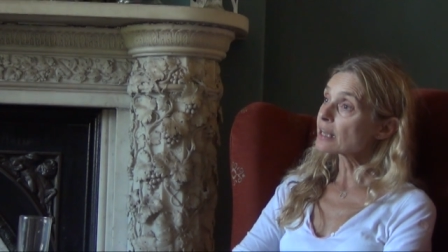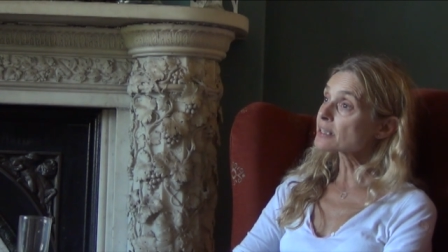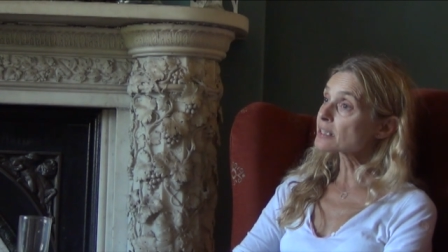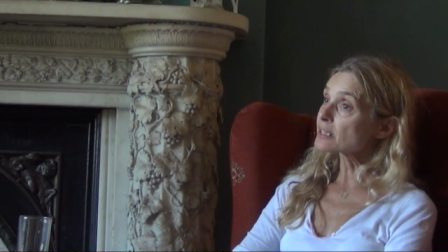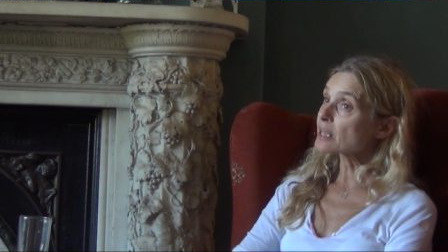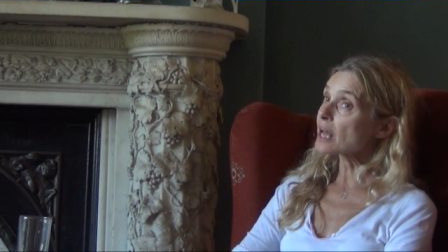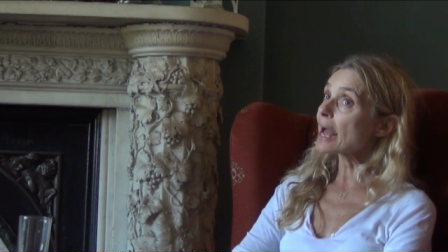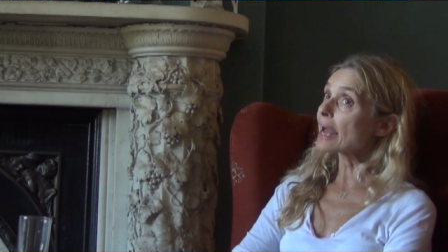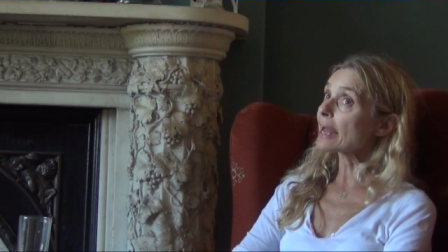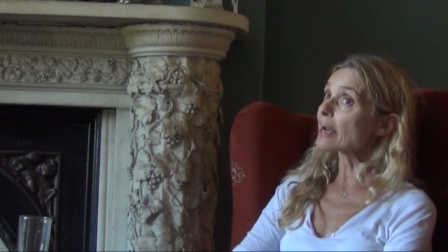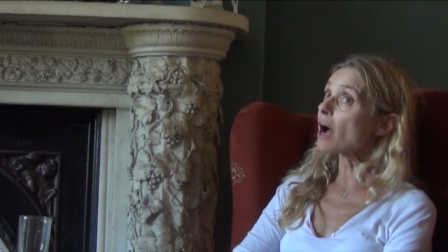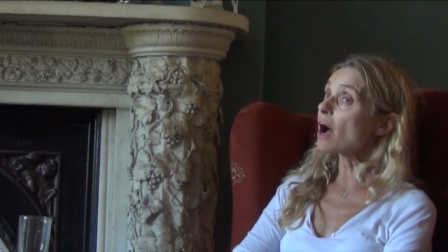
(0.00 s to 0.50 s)

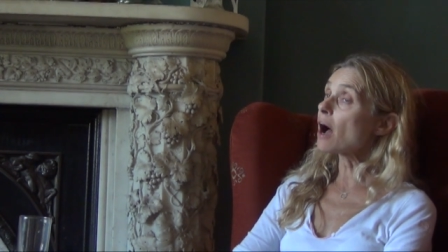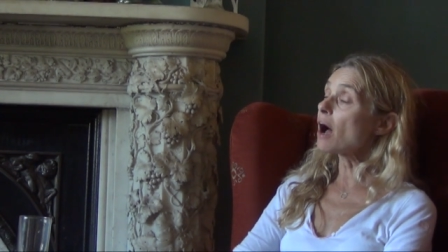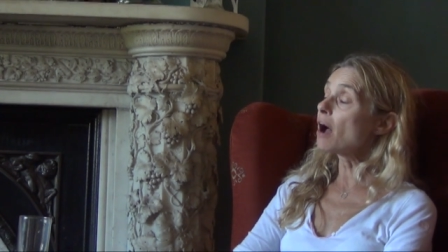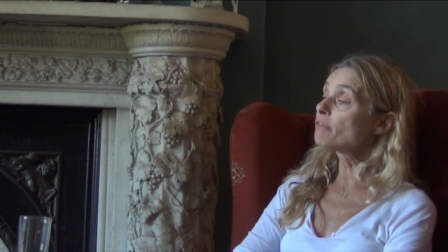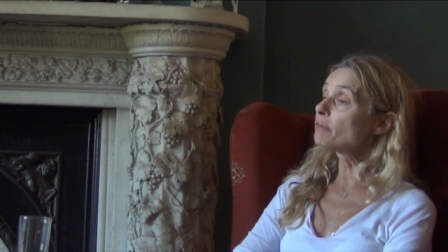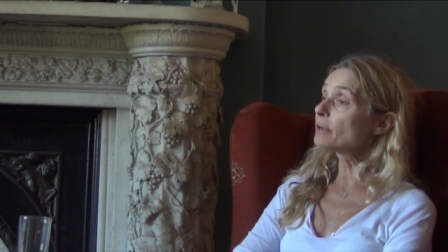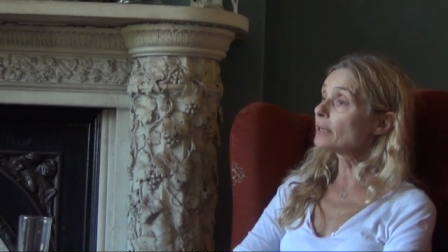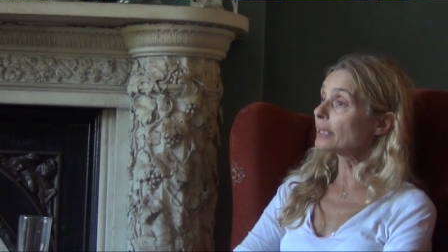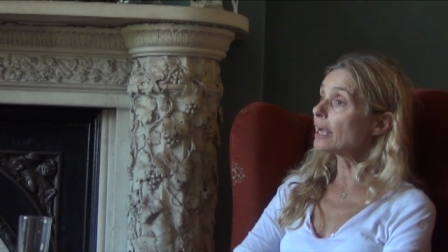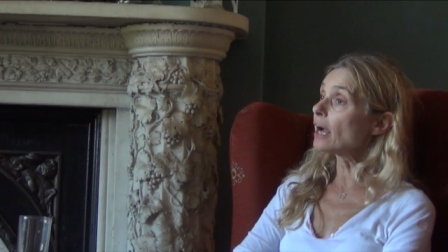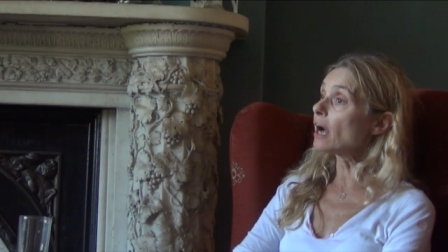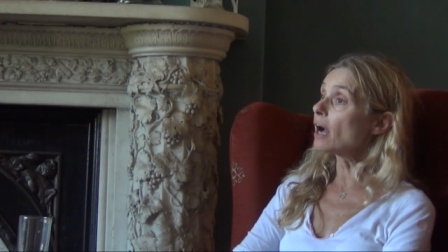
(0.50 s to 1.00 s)
So I had a
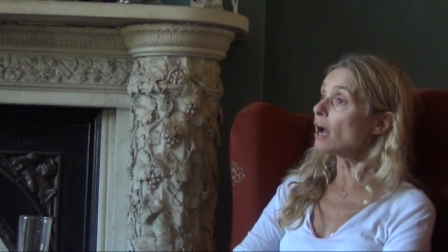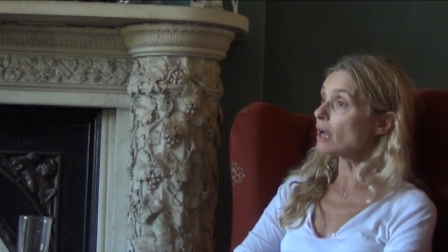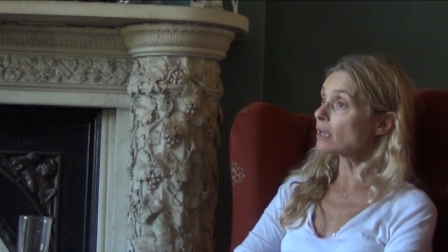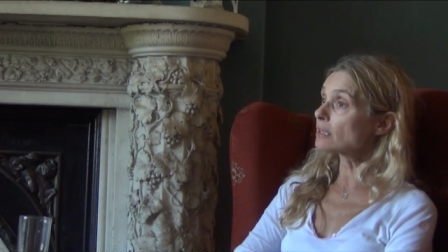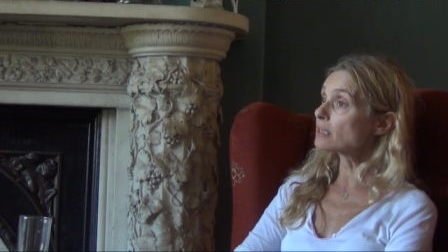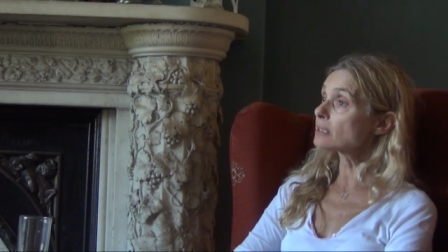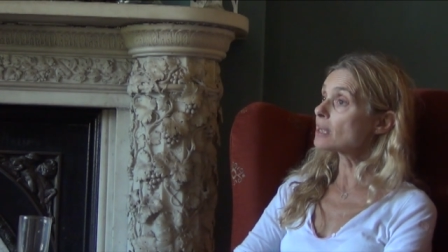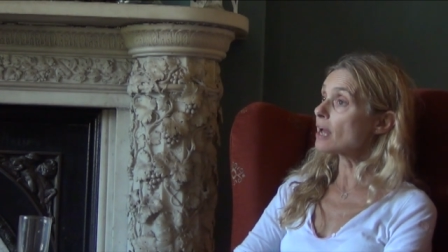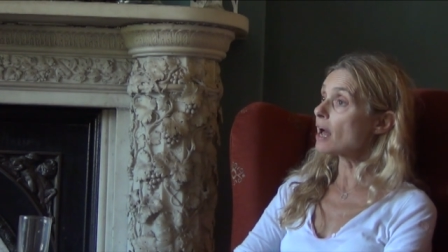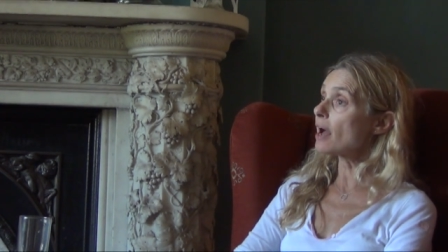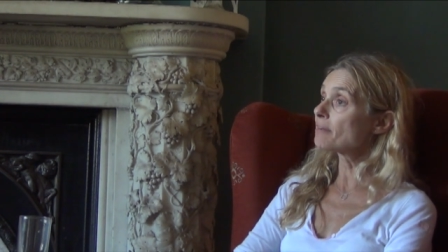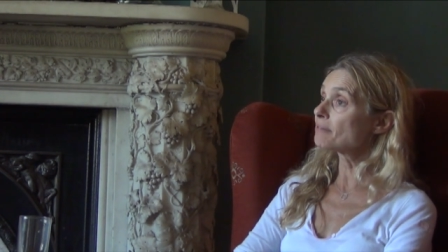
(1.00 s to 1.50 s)
hard, really
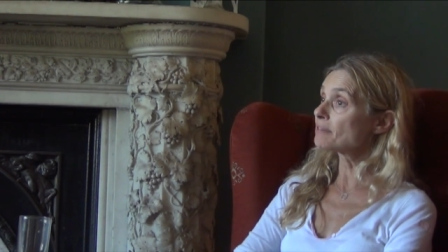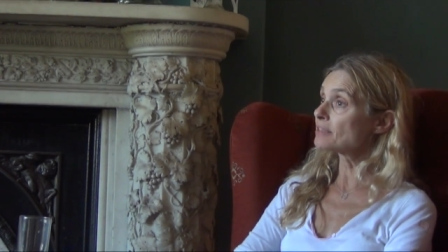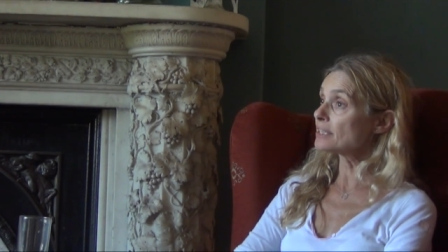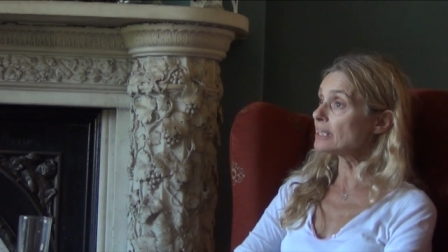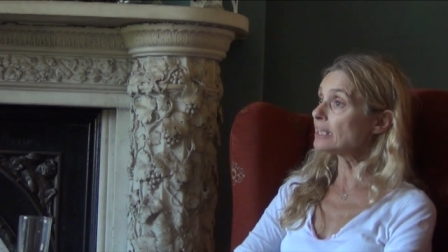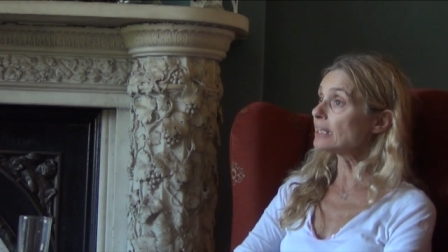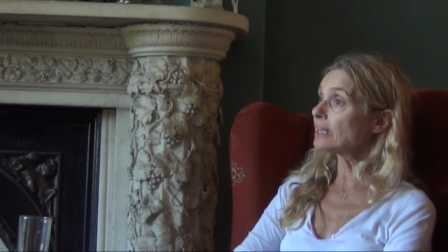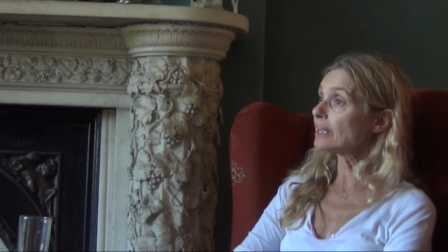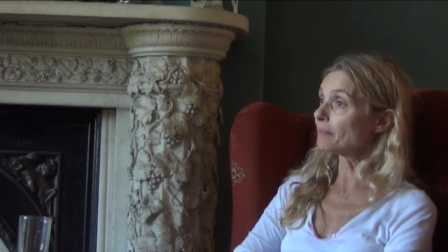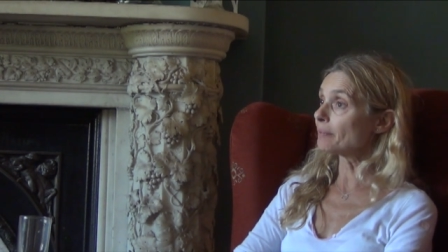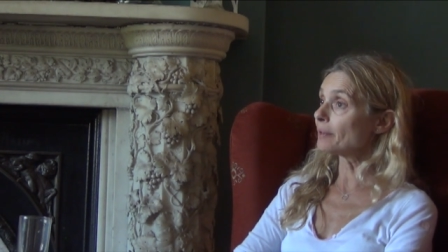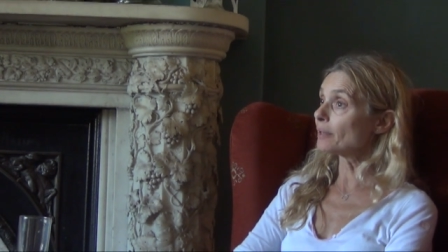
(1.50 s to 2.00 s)
hard time
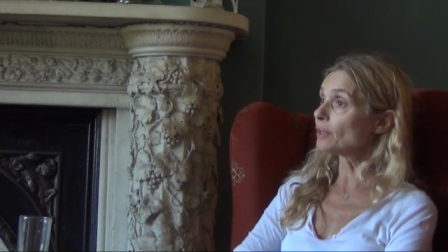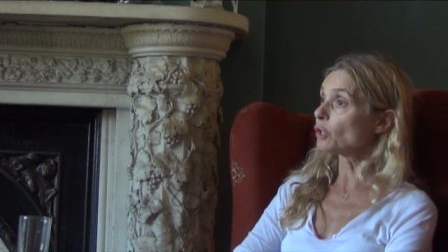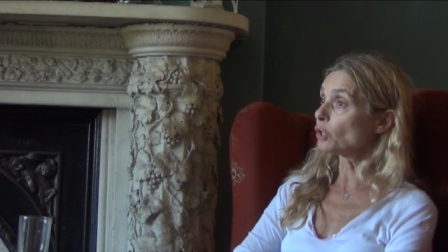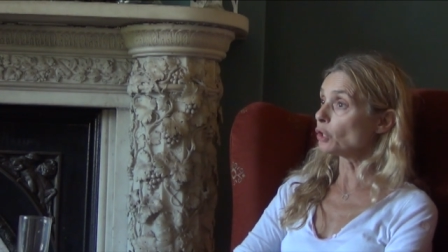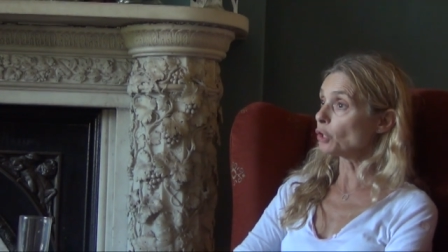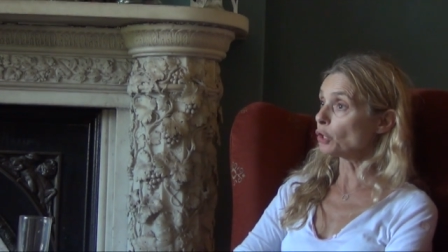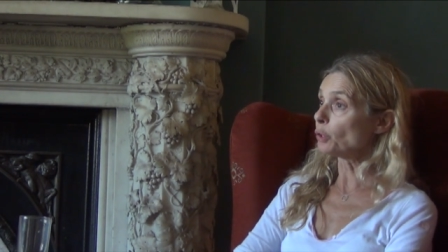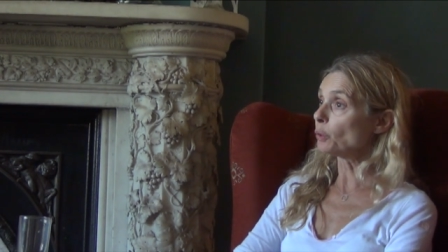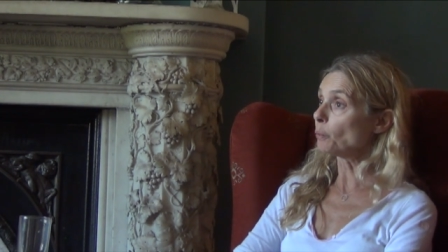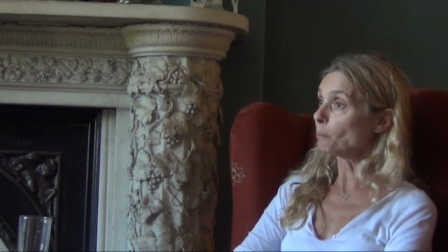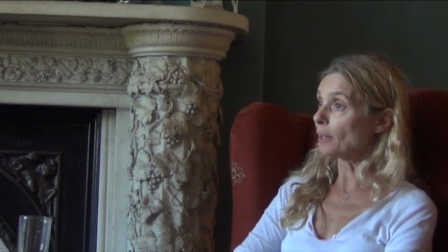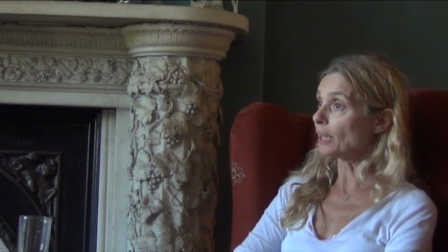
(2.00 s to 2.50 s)
dealing with the
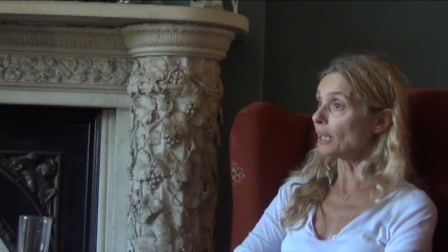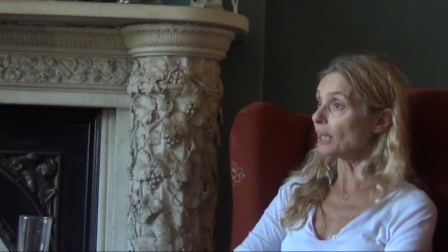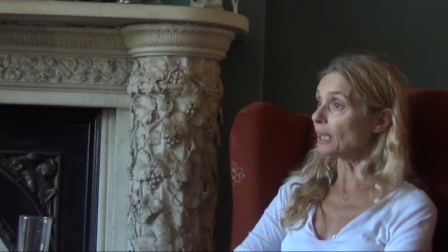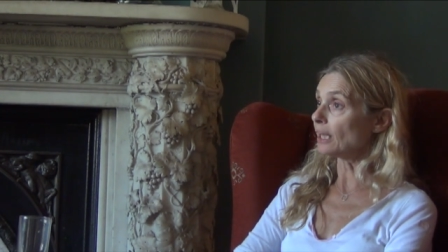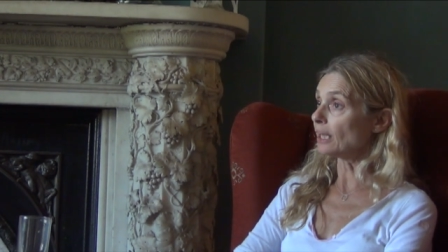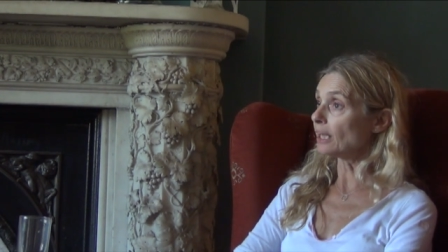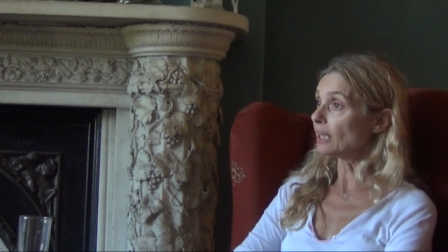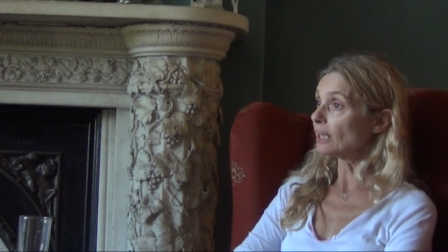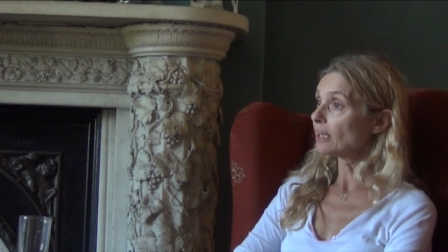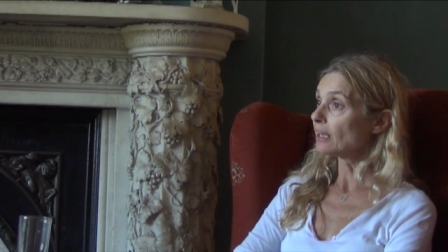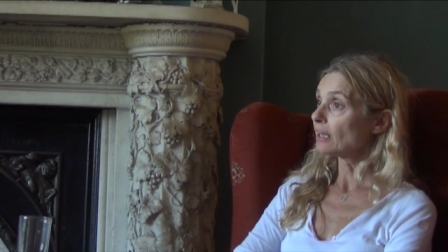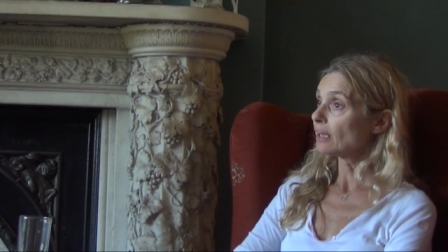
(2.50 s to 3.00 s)
new
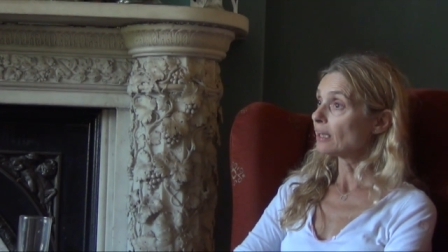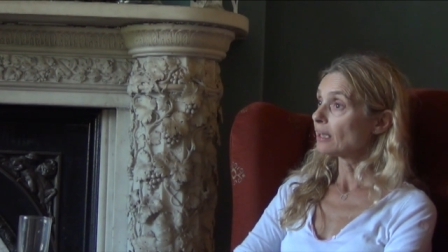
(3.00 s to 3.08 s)
me